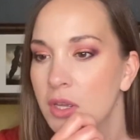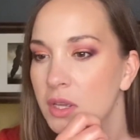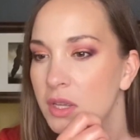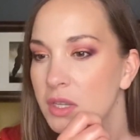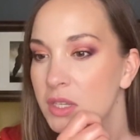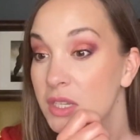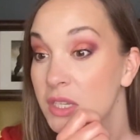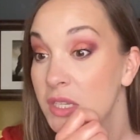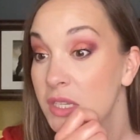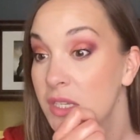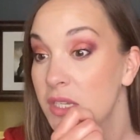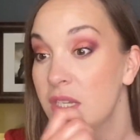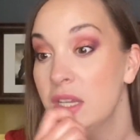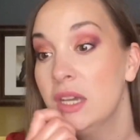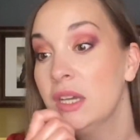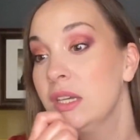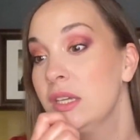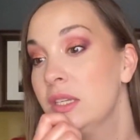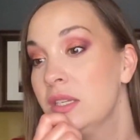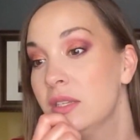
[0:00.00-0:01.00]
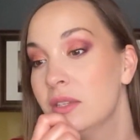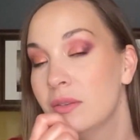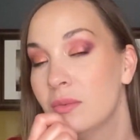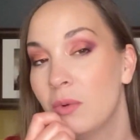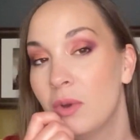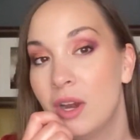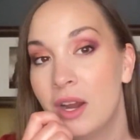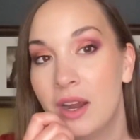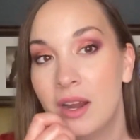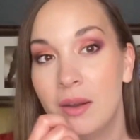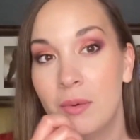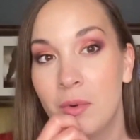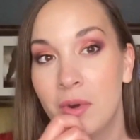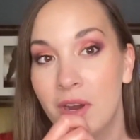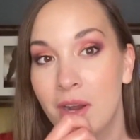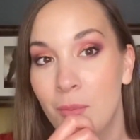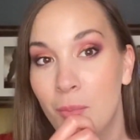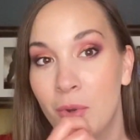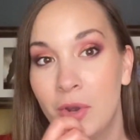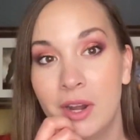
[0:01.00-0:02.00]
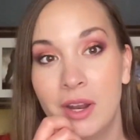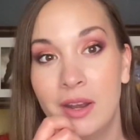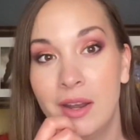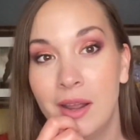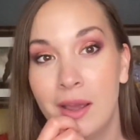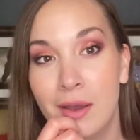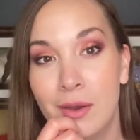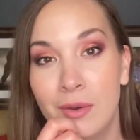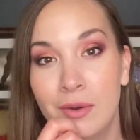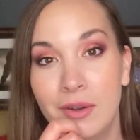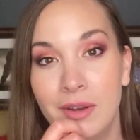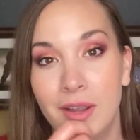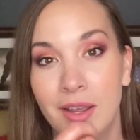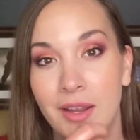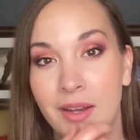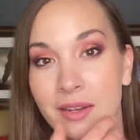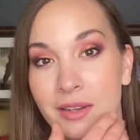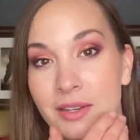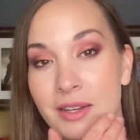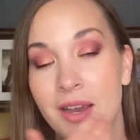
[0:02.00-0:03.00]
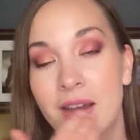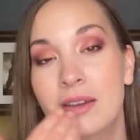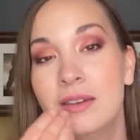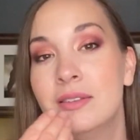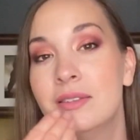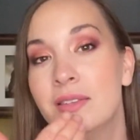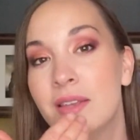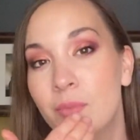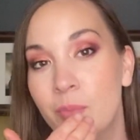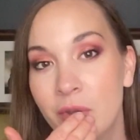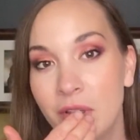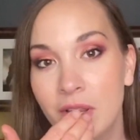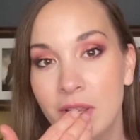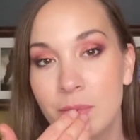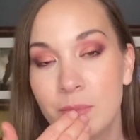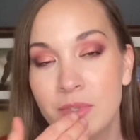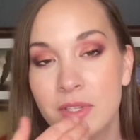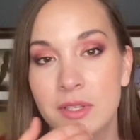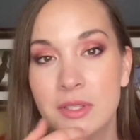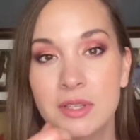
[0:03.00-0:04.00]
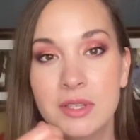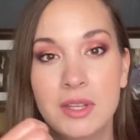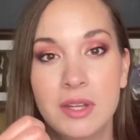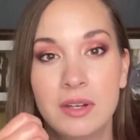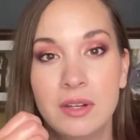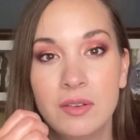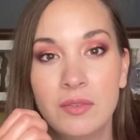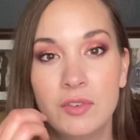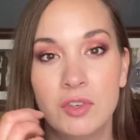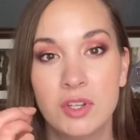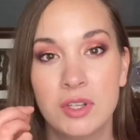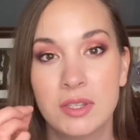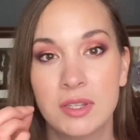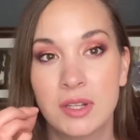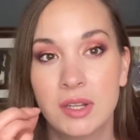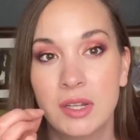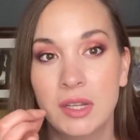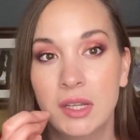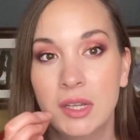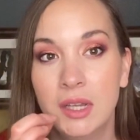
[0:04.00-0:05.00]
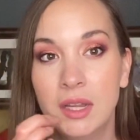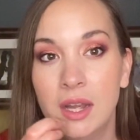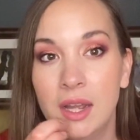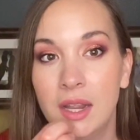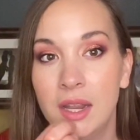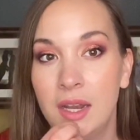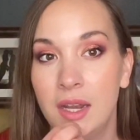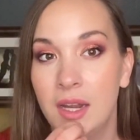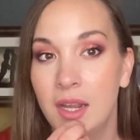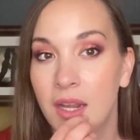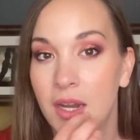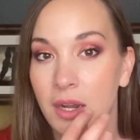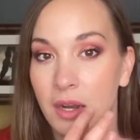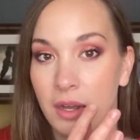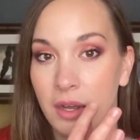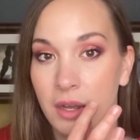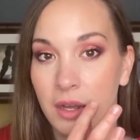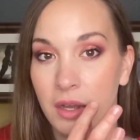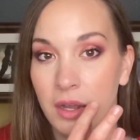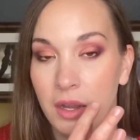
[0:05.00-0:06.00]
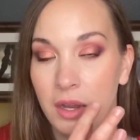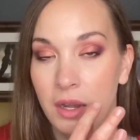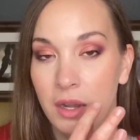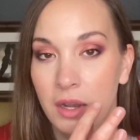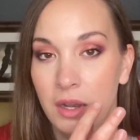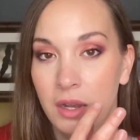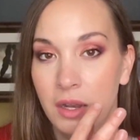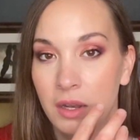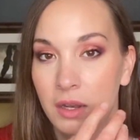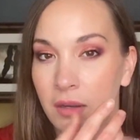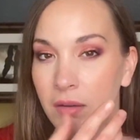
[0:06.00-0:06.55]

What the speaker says: sticks where I put it down and tugs at my lips instead of just gliding on.